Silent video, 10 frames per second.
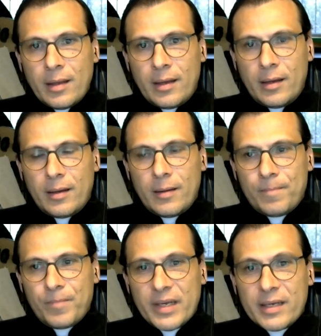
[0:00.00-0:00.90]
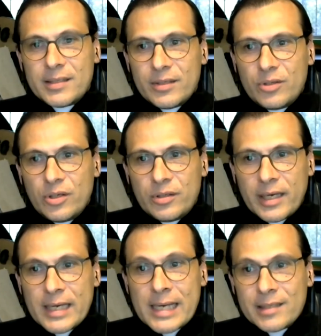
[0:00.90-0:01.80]
And I said,
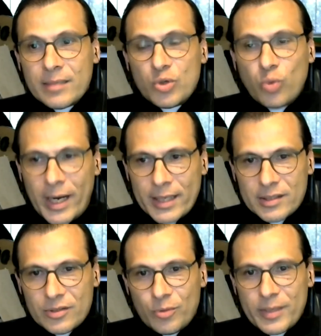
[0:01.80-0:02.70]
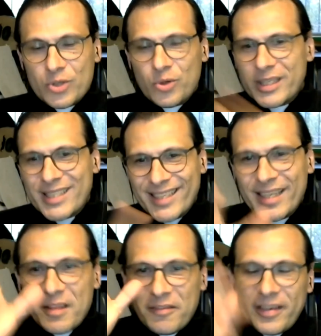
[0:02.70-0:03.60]
I asked him twice to make sure. It's not in
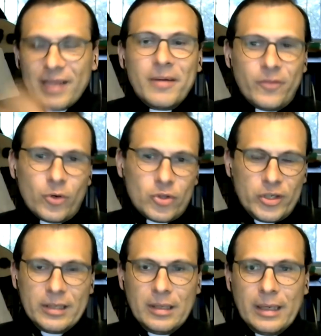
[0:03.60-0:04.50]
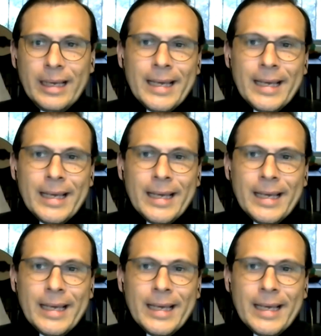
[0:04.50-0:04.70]
the film, unfortunately.